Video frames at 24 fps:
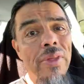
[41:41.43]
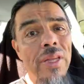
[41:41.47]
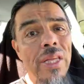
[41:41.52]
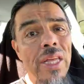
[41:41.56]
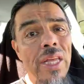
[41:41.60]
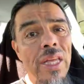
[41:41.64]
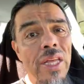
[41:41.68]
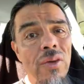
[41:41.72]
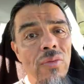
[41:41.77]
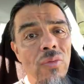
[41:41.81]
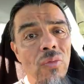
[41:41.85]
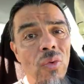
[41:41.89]

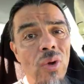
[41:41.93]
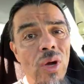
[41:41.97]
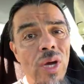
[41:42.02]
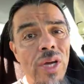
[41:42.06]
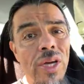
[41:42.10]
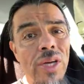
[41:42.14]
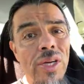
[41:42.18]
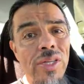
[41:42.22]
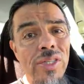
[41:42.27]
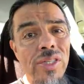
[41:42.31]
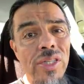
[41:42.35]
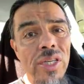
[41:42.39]
It
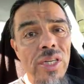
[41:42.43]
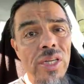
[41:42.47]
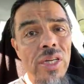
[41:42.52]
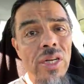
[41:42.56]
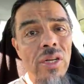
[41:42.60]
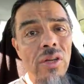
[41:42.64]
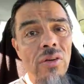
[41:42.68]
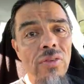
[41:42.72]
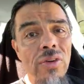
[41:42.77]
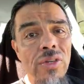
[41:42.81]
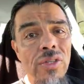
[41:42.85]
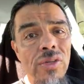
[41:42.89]
was a little
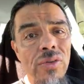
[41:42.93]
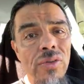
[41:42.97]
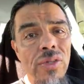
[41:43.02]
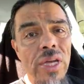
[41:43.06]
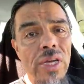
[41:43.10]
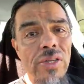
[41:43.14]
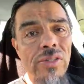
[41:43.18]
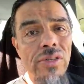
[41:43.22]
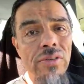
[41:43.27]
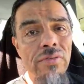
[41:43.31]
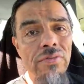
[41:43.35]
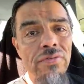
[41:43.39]
over
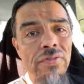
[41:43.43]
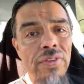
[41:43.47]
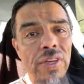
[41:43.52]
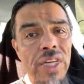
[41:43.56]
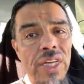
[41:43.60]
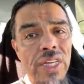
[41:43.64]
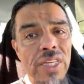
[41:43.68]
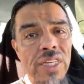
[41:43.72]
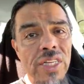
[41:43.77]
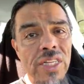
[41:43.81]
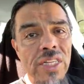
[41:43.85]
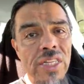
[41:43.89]
2,000
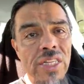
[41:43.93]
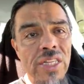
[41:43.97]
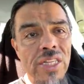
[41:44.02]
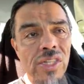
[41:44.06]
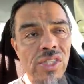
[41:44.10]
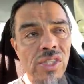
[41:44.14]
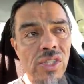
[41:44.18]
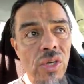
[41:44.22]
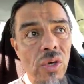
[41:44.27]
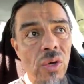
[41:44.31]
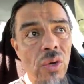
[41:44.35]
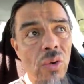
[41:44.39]
feet,
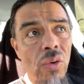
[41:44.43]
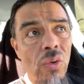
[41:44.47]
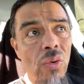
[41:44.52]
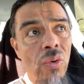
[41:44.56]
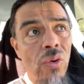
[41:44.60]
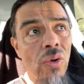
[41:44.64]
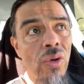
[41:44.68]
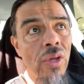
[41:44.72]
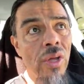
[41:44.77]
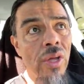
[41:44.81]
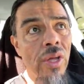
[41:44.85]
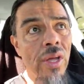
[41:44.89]
so
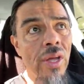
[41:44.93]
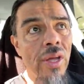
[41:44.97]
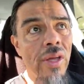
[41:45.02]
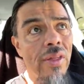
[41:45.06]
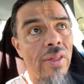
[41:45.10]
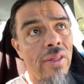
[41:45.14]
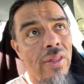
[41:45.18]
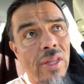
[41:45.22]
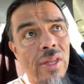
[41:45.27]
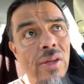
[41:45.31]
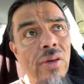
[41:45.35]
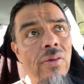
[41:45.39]

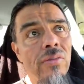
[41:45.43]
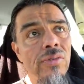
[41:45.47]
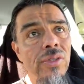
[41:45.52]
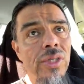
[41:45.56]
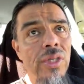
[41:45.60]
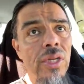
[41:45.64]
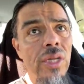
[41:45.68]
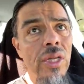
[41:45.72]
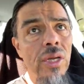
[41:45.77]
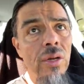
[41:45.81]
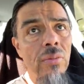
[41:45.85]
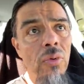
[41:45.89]
it was a
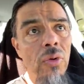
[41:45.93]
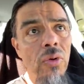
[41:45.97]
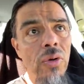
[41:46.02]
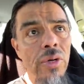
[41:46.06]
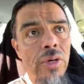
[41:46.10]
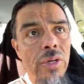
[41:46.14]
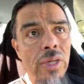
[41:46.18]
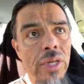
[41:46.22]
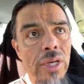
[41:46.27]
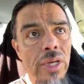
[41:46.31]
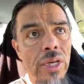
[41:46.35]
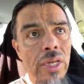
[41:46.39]
little more
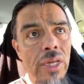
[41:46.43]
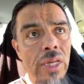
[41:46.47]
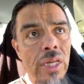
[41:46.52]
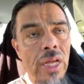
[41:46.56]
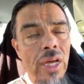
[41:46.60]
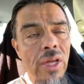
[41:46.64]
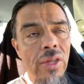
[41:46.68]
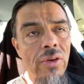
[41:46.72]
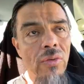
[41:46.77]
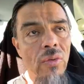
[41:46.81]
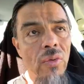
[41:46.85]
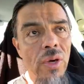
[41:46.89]
than the
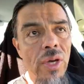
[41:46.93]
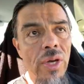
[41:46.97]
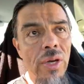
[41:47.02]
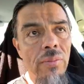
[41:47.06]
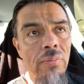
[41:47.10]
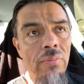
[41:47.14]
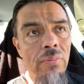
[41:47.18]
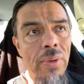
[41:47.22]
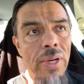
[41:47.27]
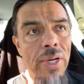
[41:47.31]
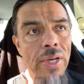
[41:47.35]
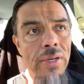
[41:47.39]
other one,
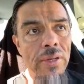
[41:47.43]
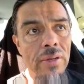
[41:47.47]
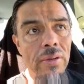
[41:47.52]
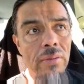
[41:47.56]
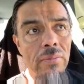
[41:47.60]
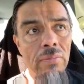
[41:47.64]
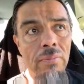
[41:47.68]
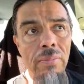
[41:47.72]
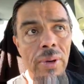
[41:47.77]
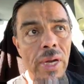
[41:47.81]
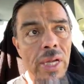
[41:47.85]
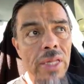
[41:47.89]
but
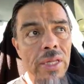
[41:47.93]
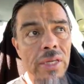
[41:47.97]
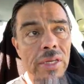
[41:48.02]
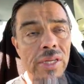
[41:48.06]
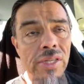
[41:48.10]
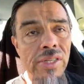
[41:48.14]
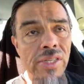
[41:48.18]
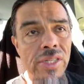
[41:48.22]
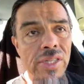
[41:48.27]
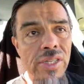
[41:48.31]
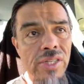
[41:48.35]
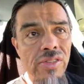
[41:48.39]
by the
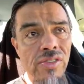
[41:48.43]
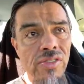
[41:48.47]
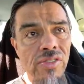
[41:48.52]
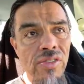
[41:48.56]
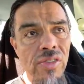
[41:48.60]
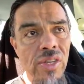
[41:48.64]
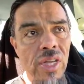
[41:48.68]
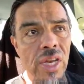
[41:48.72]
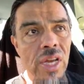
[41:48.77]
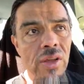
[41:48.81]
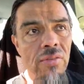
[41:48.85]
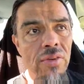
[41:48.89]
distance
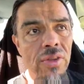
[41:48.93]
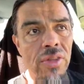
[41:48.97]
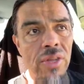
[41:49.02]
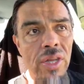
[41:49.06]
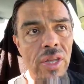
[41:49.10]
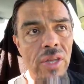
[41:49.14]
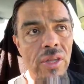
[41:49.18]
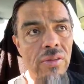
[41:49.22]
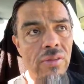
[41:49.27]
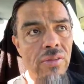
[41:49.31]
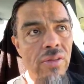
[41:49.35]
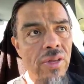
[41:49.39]
and everything,
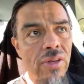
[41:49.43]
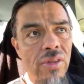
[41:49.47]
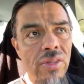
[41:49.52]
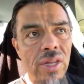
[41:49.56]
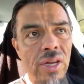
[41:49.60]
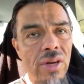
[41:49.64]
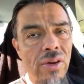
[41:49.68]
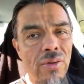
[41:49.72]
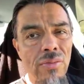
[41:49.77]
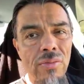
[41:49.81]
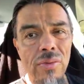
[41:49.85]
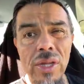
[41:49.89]

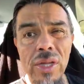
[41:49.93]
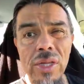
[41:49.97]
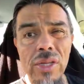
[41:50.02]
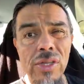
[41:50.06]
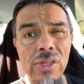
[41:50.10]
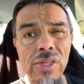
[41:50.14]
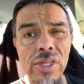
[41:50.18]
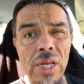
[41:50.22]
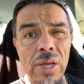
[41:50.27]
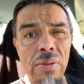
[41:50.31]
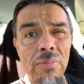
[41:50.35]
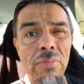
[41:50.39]
they're in the
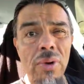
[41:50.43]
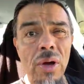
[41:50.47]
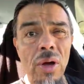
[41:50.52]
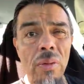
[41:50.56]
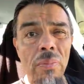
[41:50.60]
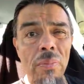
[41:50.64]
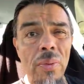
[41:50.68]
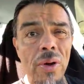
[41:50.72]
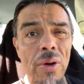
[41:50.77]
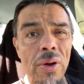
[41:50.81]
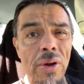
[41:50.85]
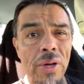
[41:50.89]
same
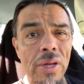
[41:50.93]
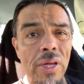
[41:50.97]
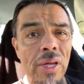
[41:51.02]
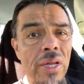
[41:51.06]
ballpark.